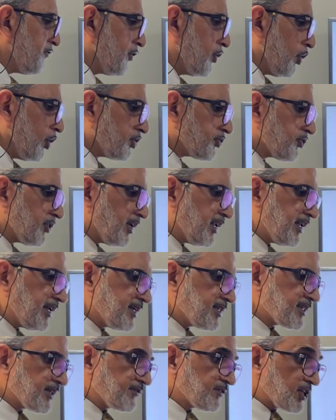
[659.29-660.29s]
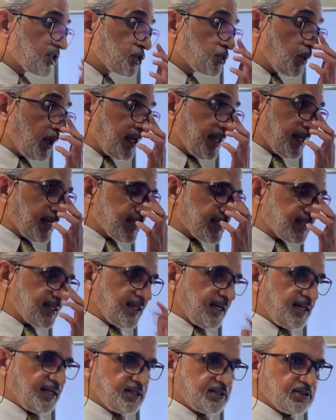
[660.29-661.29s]
Fluid thrill is if the swelling is
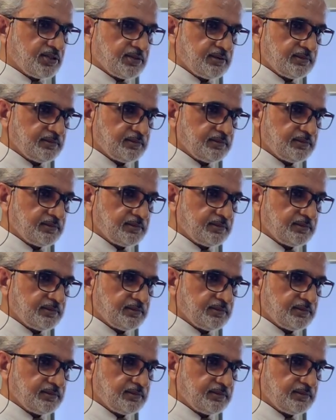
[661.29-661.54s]
large,